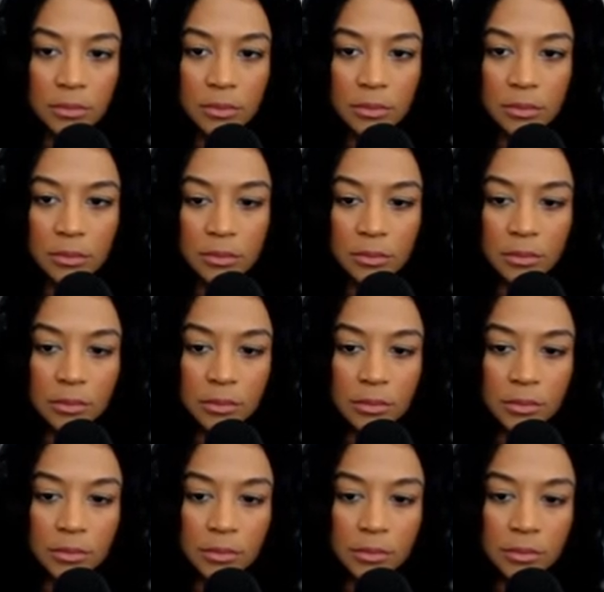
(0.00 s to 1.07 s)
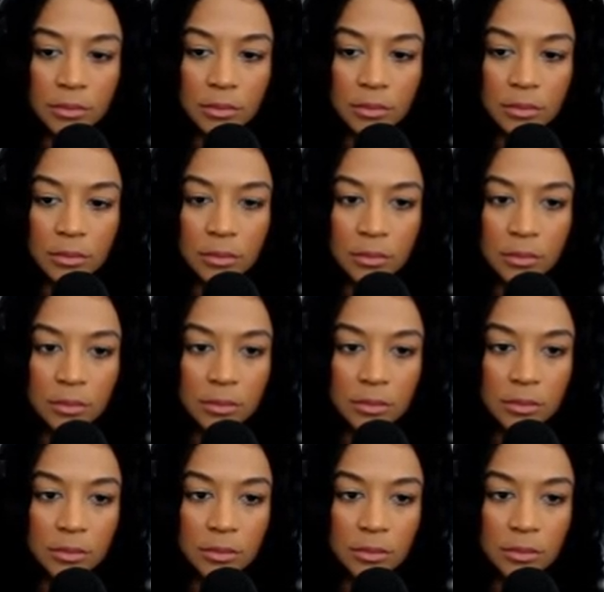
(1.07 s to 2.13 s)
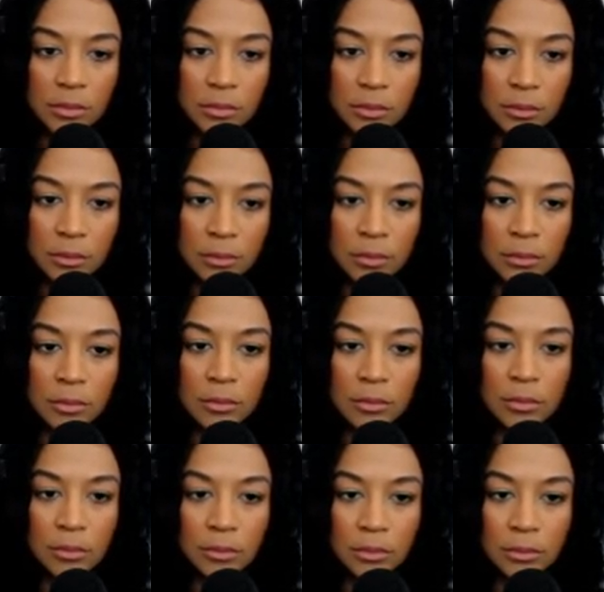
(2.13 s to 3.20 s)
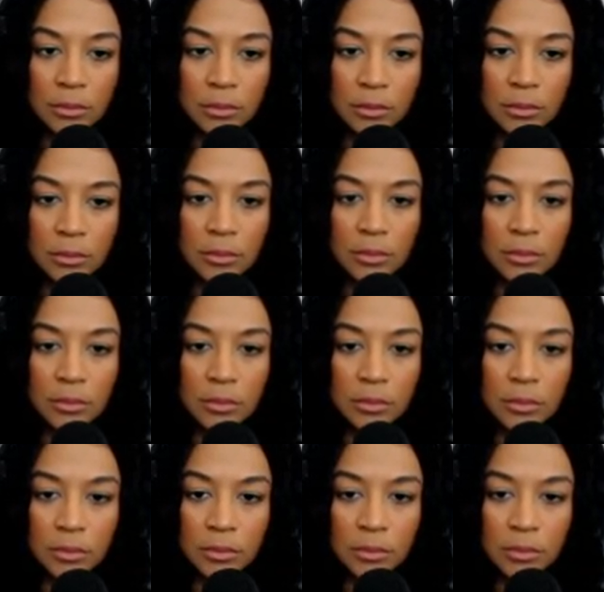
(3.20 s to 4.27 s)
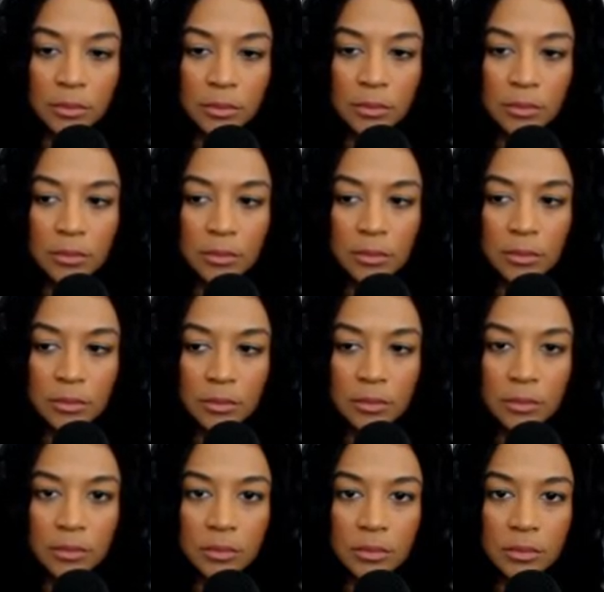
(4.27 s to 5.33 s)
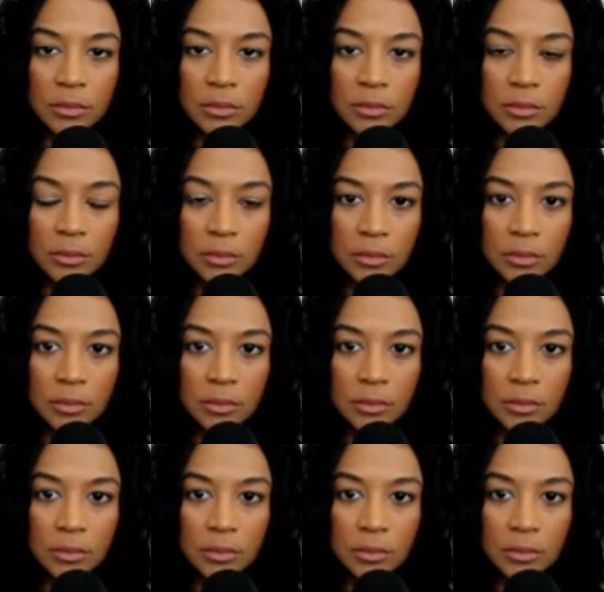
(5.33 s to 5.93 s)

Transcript: This person isn't speaking.